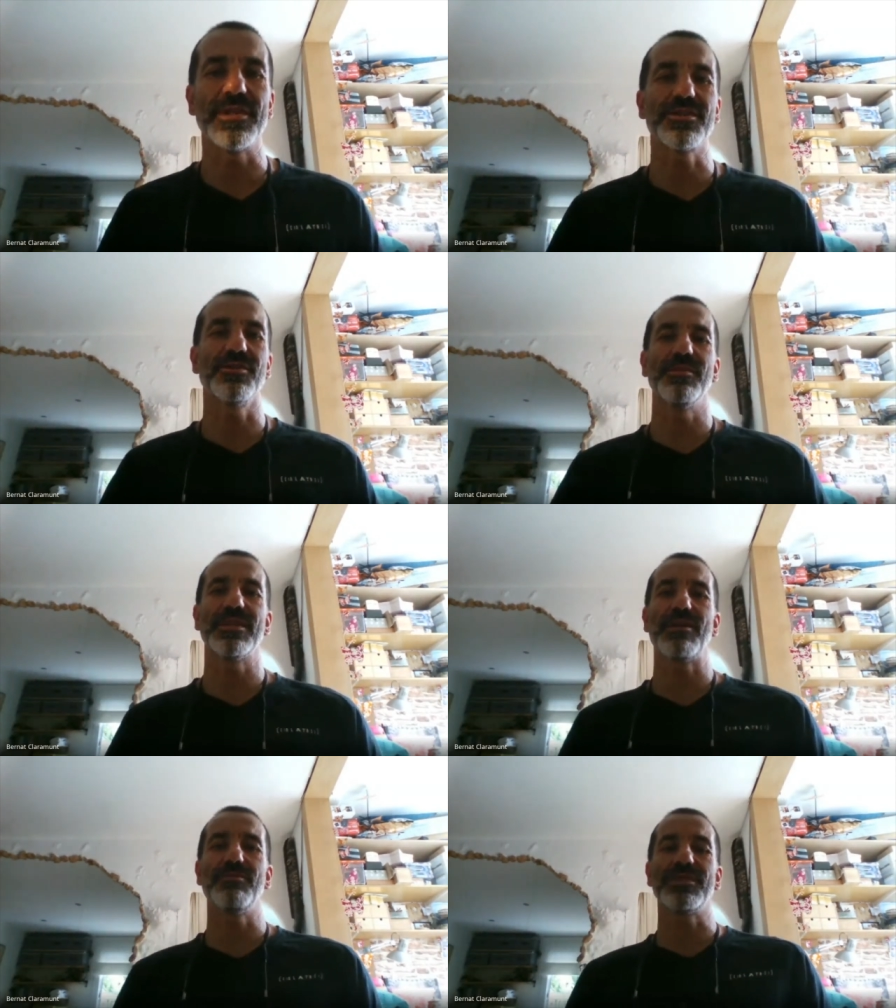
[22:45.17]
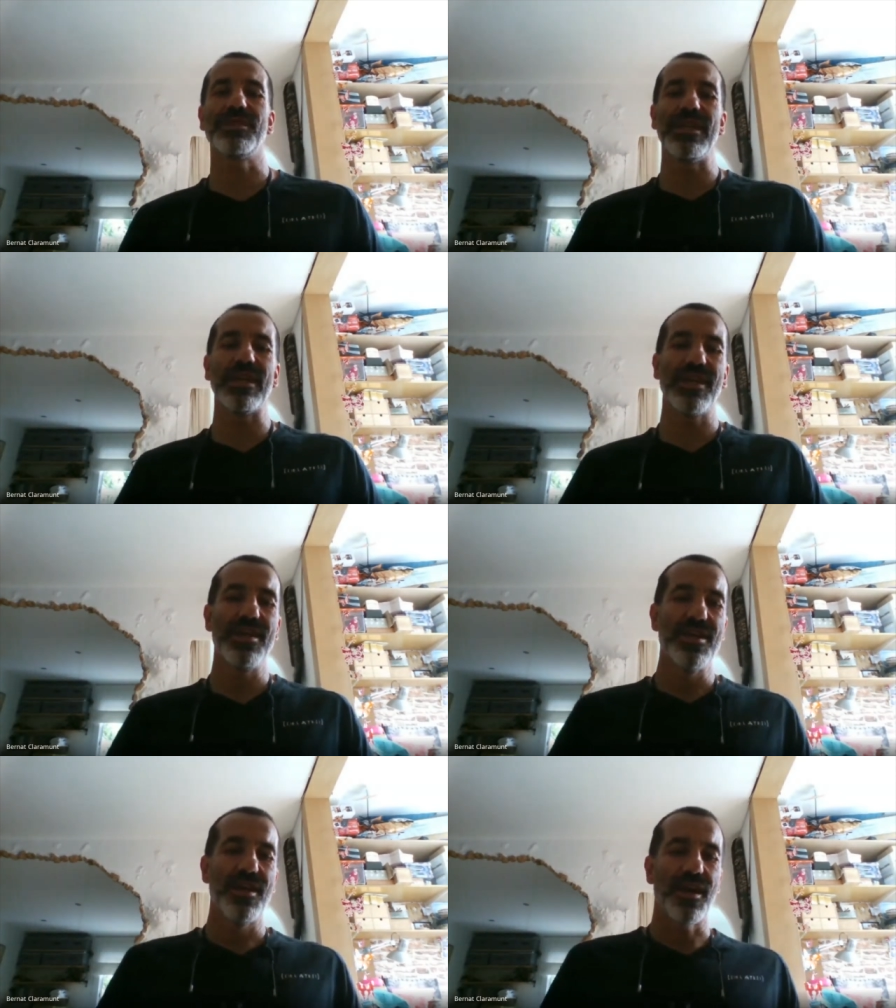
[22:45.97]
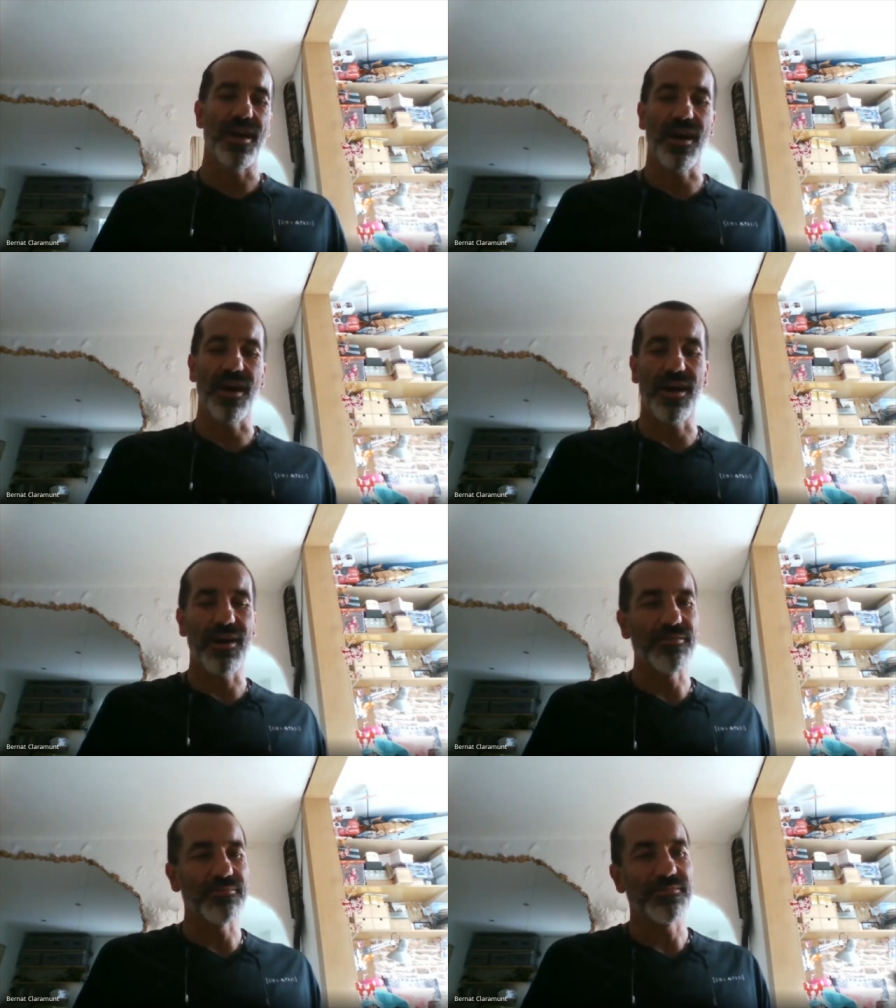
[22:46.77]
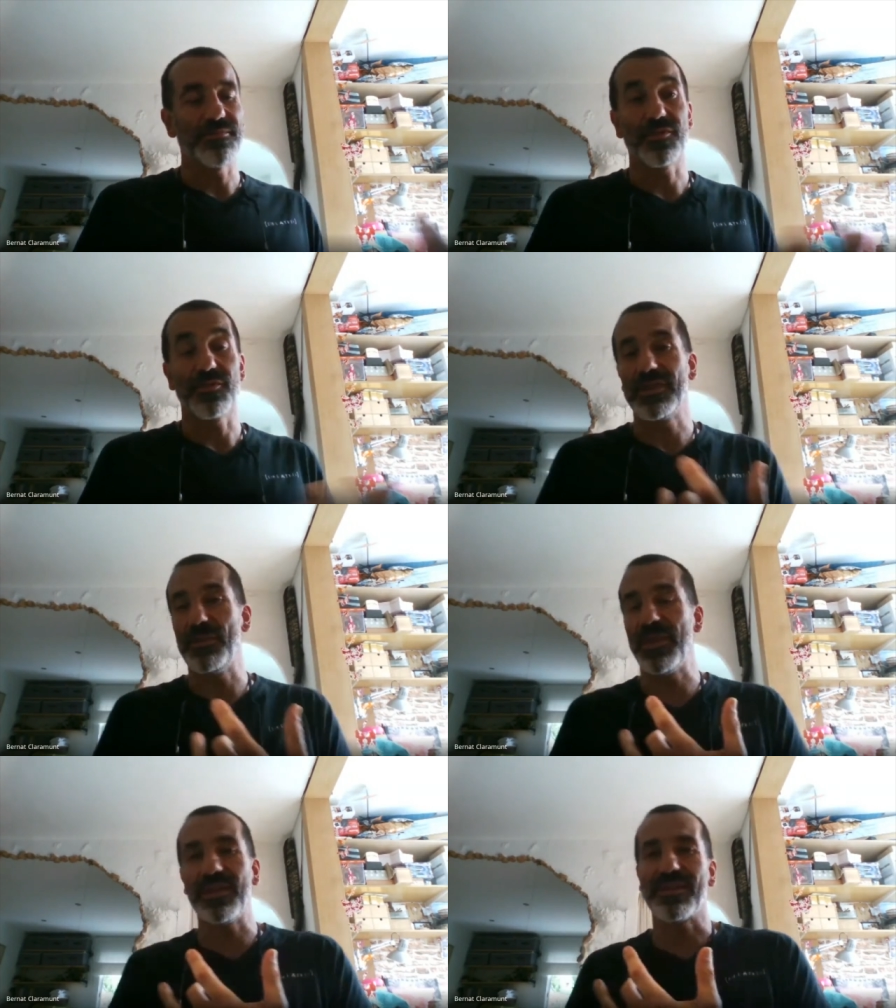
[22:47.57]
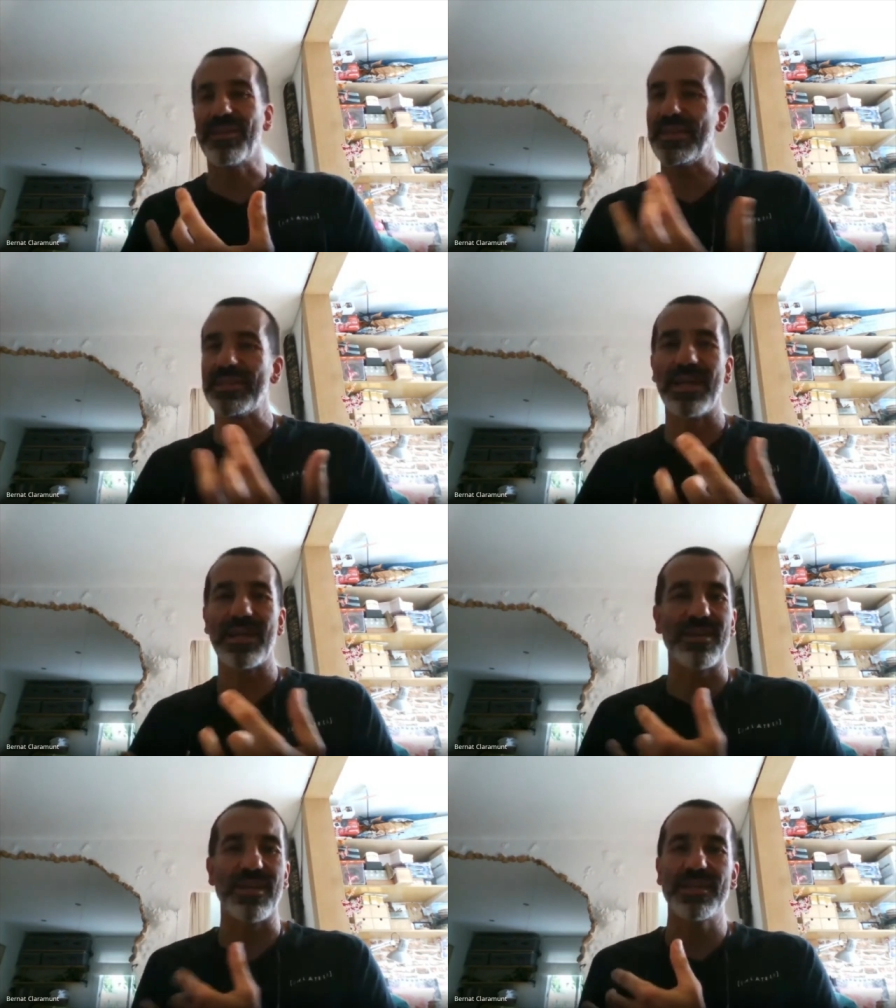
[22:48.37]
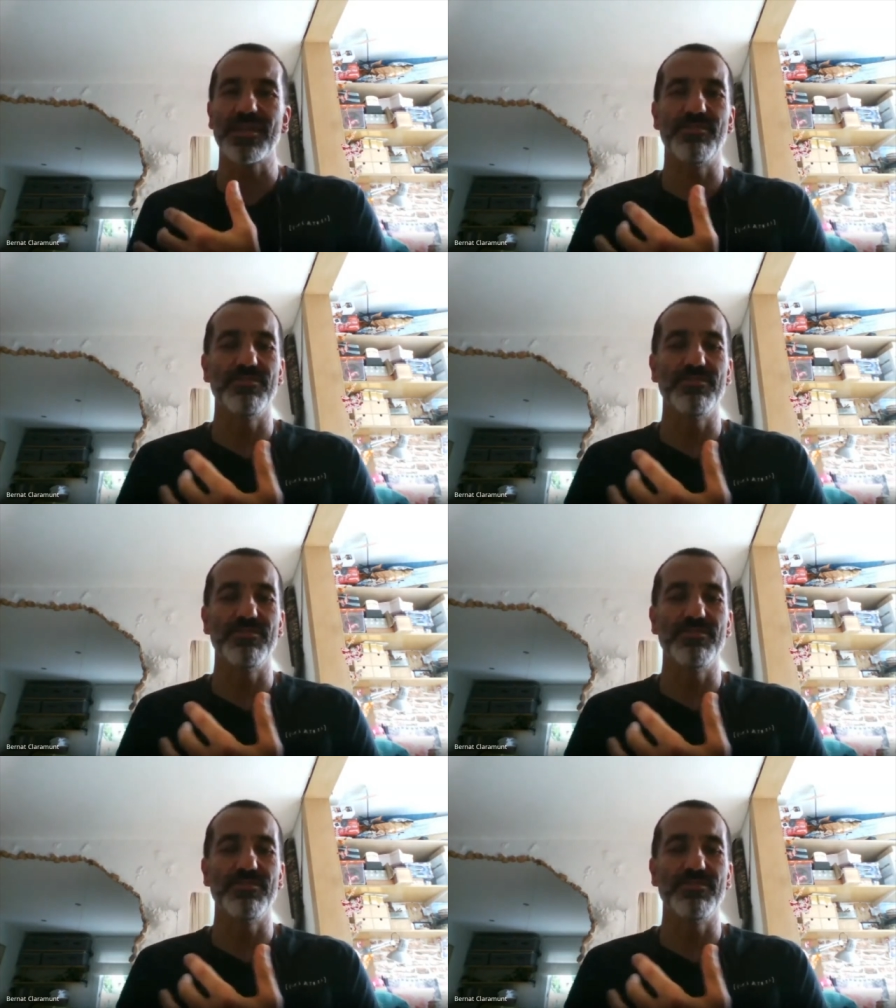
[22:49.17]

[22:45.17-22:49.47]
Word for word: So, but I would say that um, so typical things like less